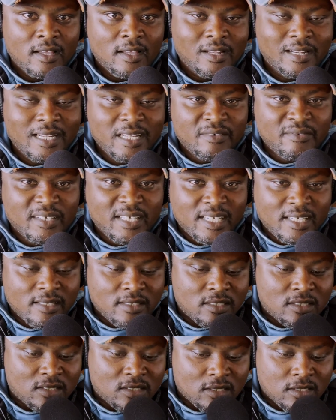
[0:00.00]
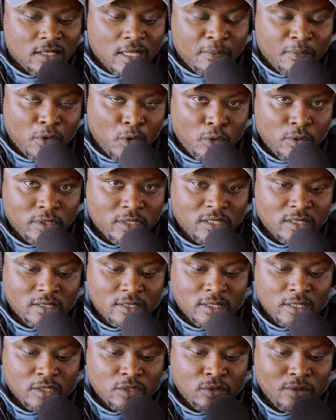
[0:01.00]
Living in the
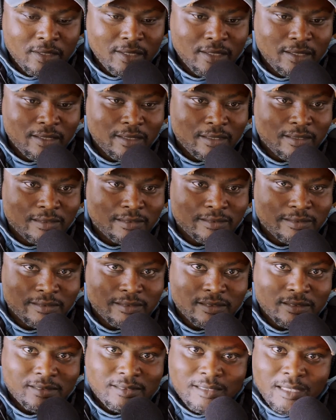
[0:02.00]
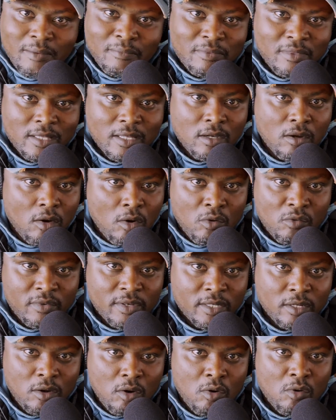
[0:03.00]
subconscious and doing same thing over
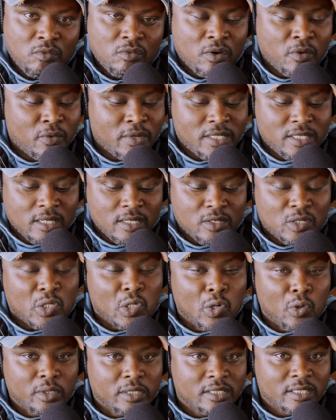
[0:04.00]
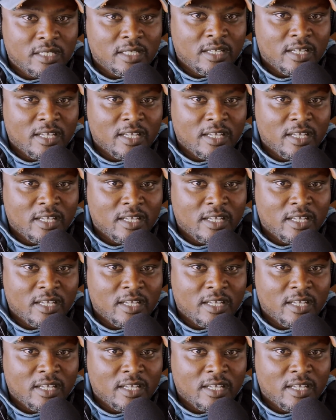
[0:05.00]
and over, which are not